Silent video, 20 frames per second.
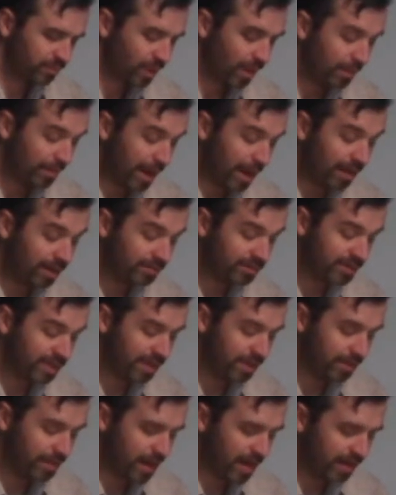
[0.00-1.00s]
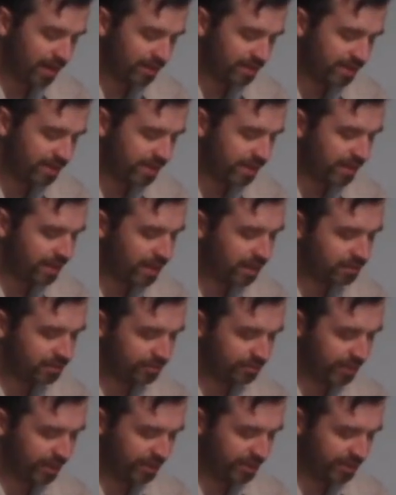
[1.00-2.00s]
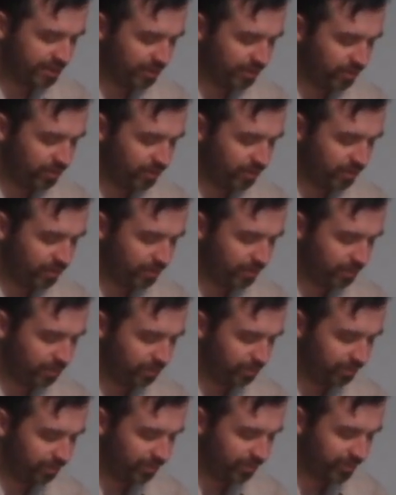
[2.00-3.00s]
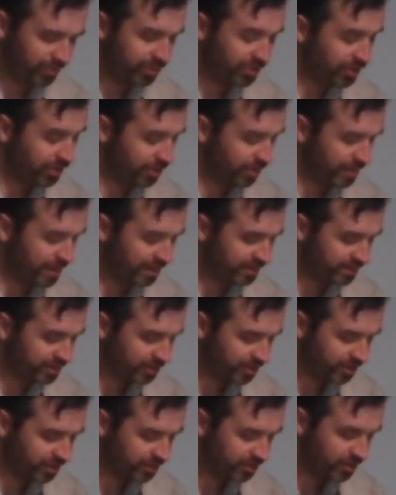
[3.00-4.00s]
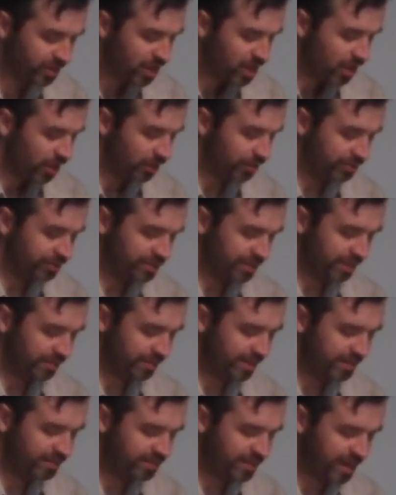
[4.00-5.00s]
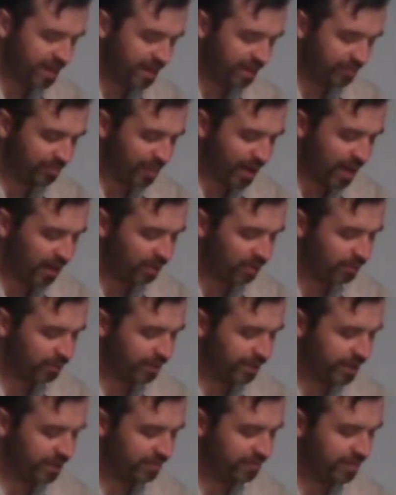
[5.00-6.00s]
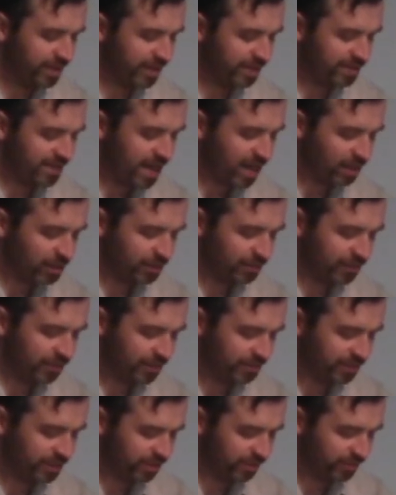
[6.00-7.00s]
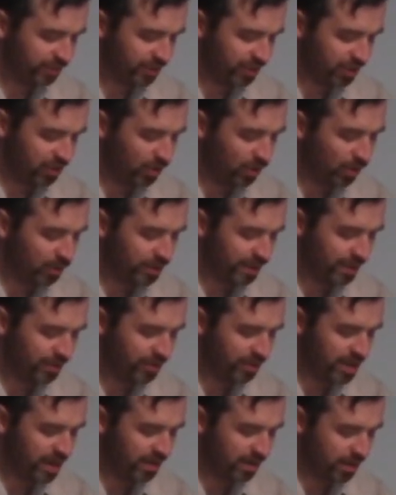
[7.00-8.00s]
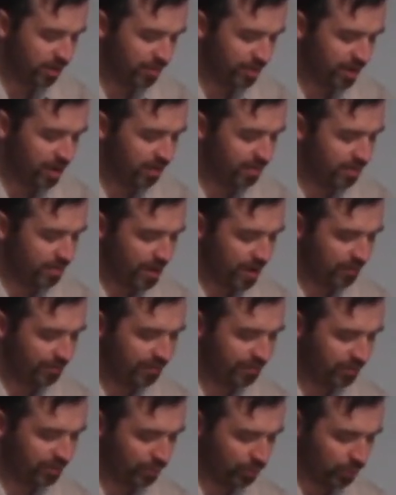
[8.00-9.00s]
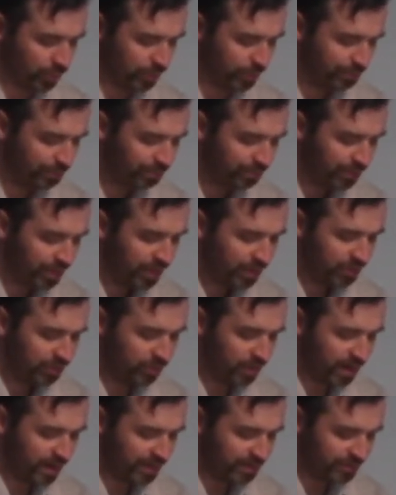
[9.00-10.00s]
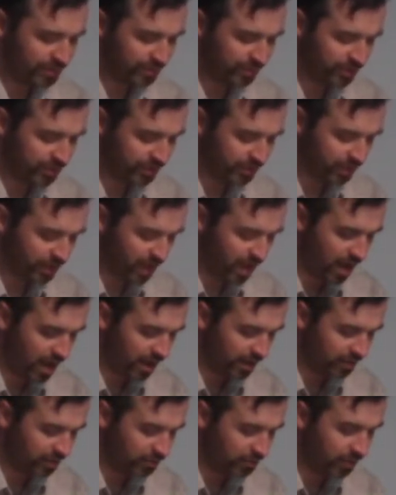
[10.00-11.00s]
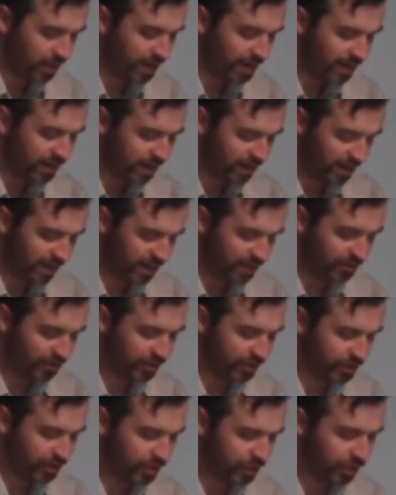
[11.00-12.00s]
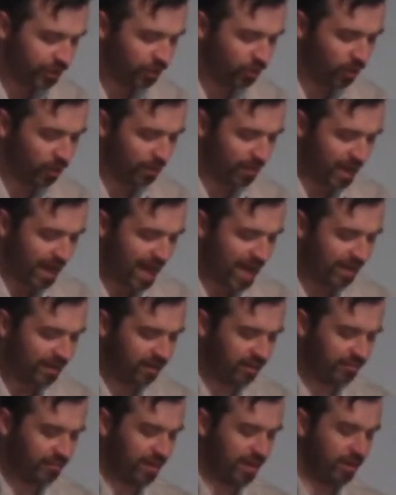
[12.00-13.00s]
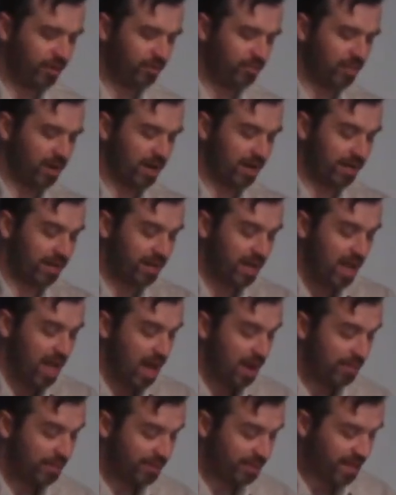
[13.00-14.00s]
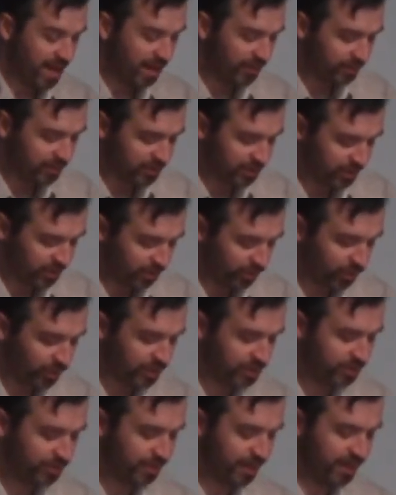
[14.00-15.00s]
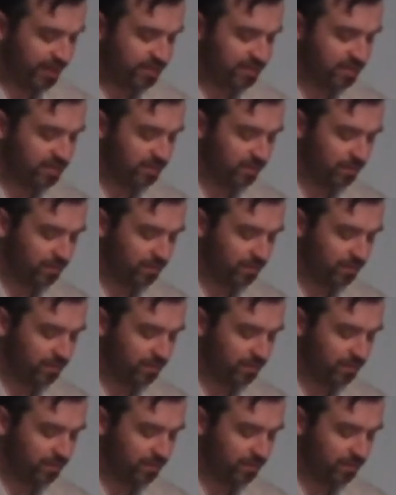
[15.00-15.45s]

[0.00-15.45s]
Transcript: Balaam said to Balak, did I not speak to your messengers who sent me, saying, if Balak would give me his house full of silver and gold, I could not go beyond the mouth of the Lord? Do I either good or bad of my own mind, but that which the Lord speaks,